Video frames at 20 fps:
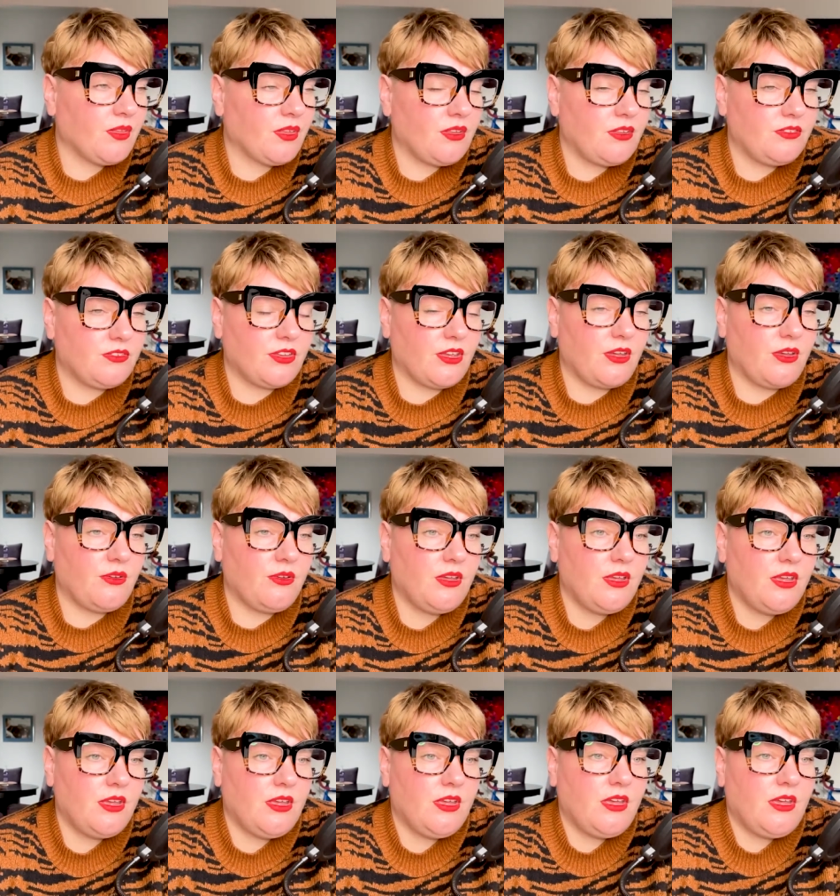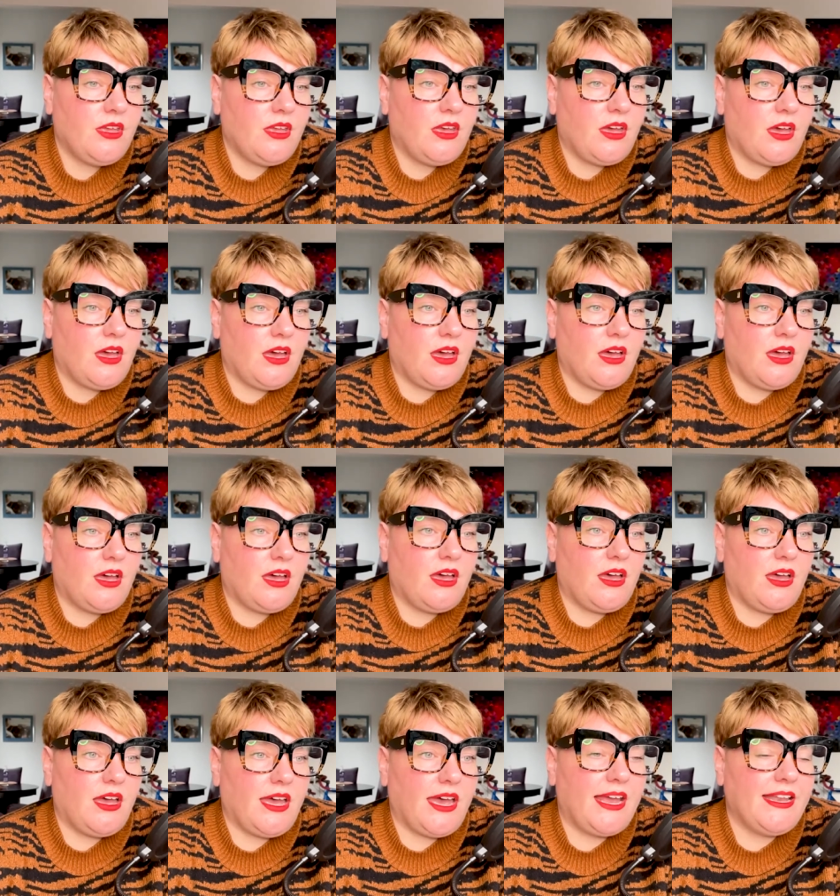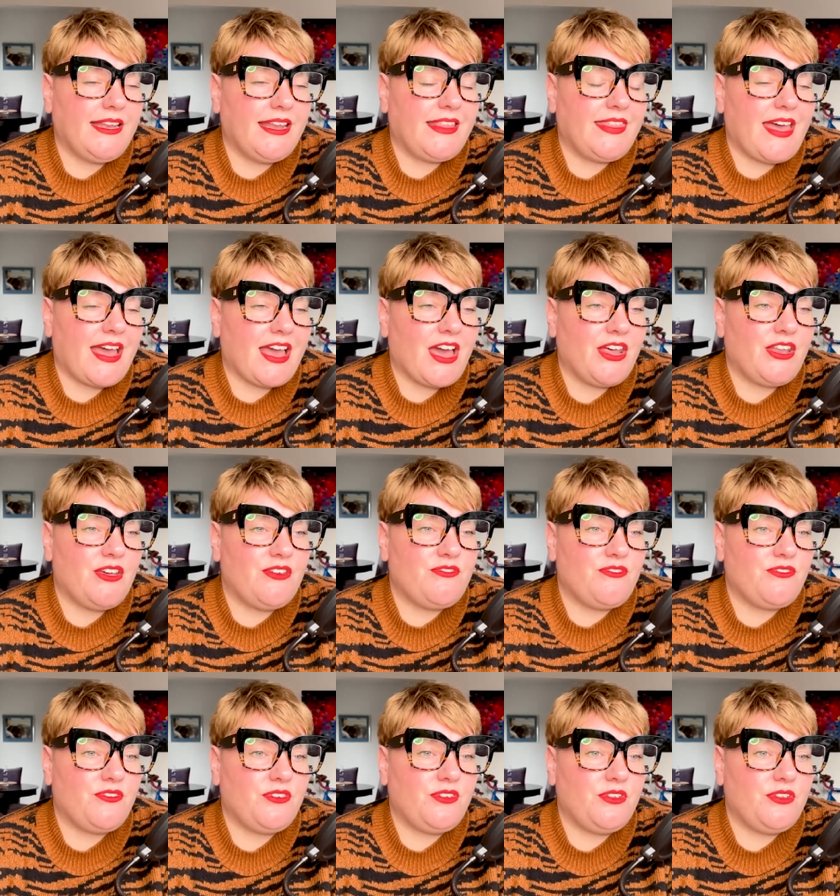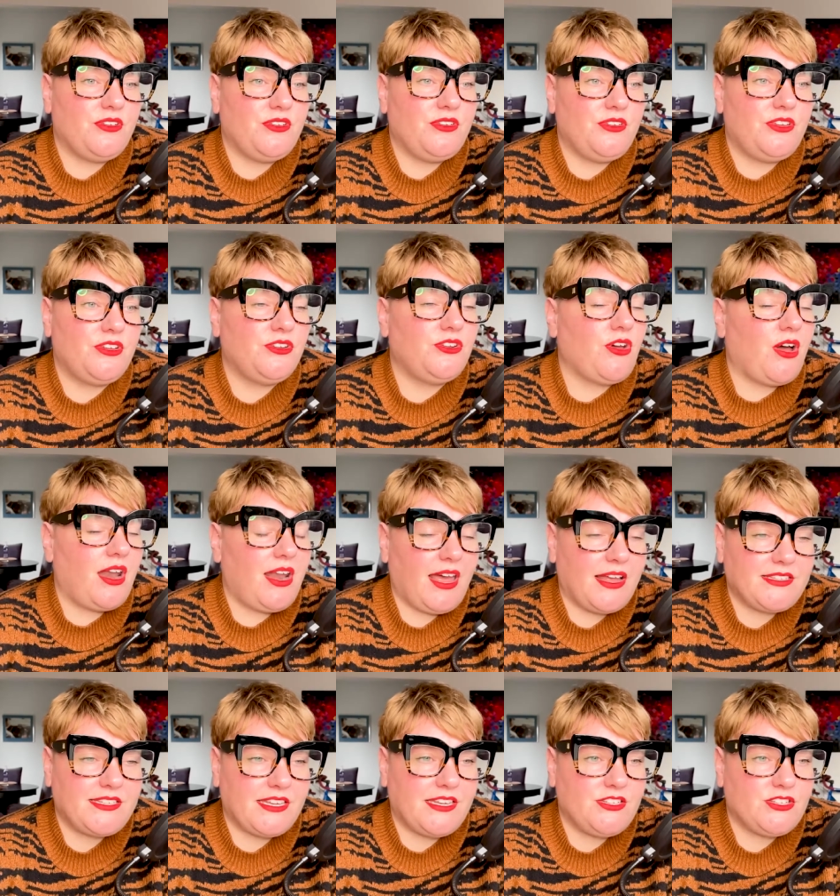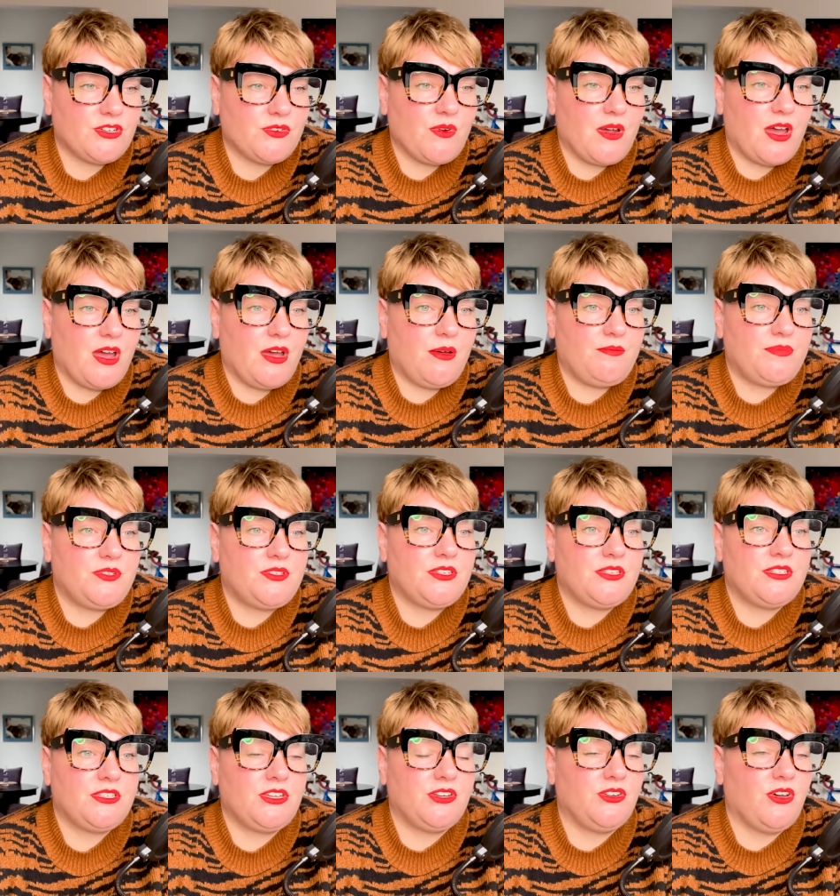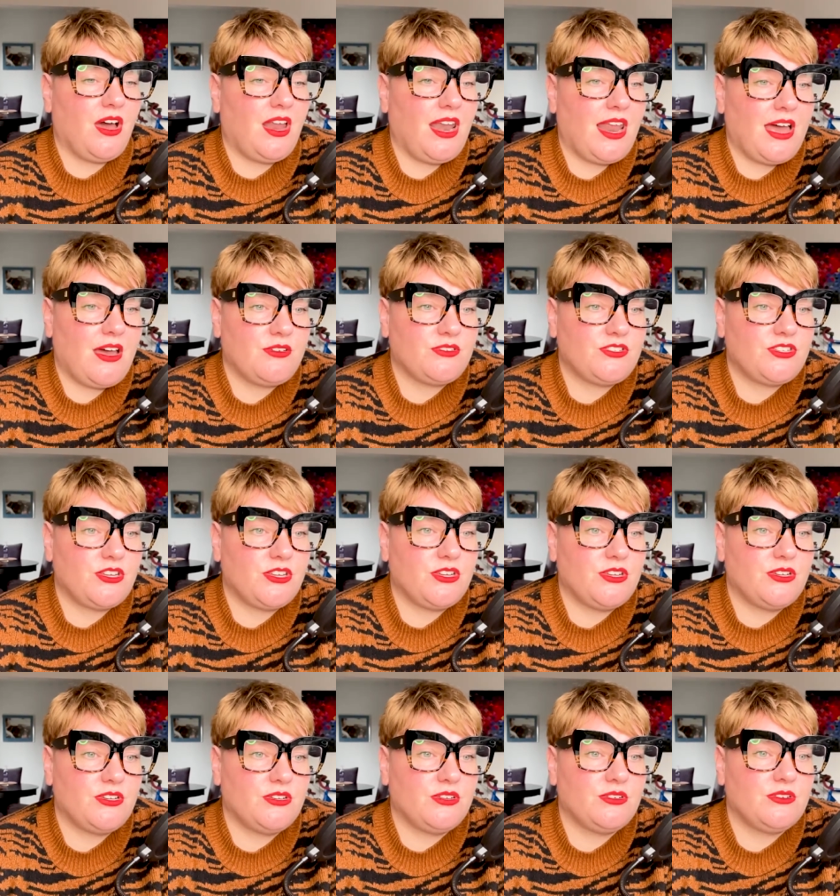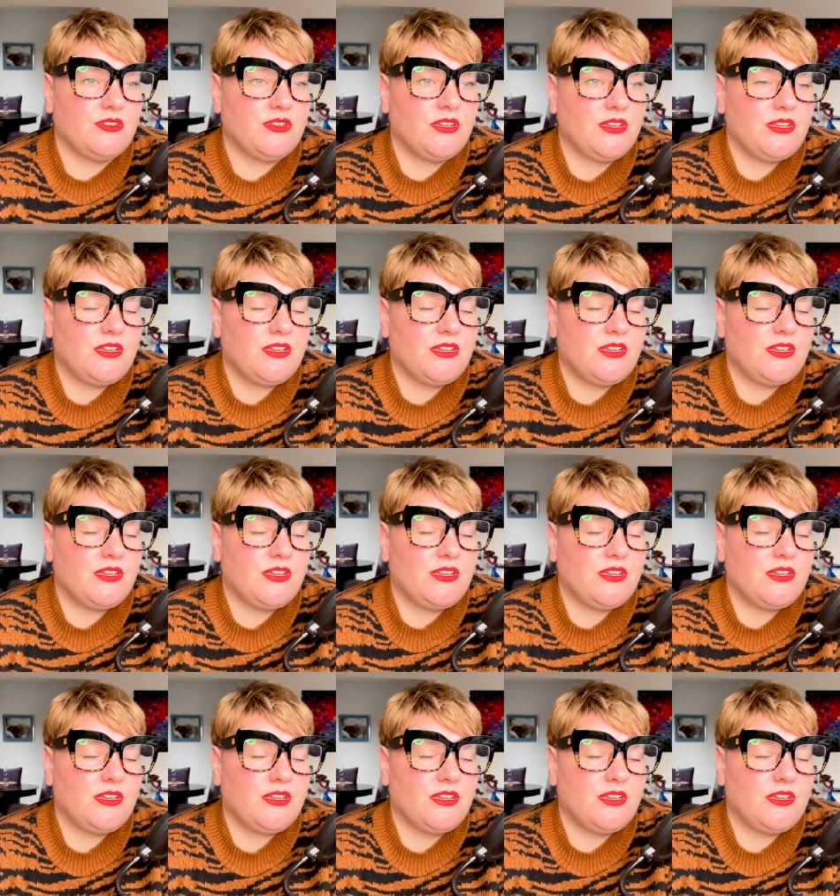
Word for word: and so uh, and that kind of you're not allowed to interrupt. You're not allowed to.